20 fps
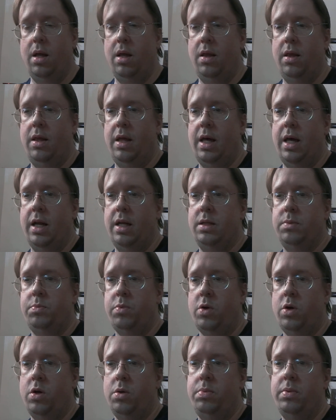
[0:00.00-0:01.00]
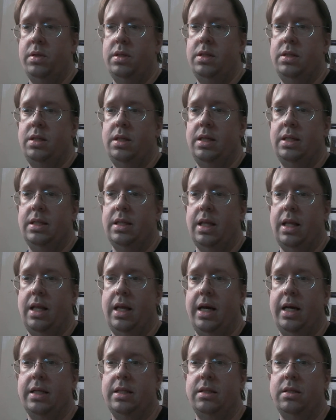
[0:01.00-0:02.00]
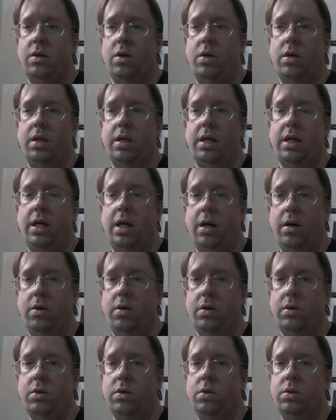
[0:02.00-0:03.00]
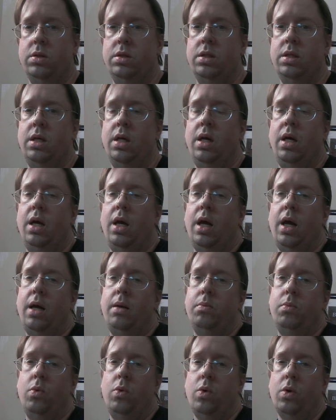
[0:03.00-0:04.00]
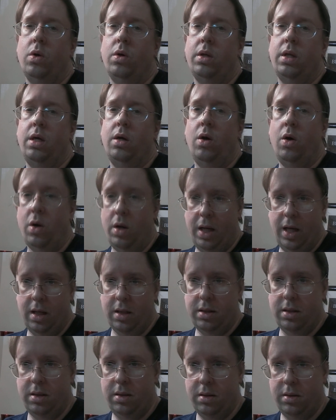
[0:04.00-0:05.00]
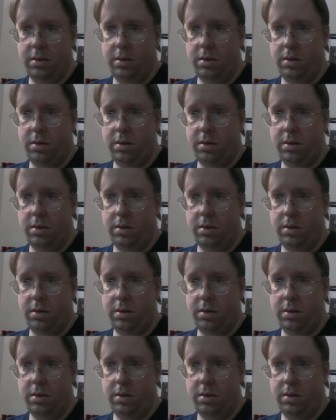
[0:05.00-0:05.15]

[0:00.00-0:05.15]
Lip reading: that its purpose is less on the characters and more on the audience,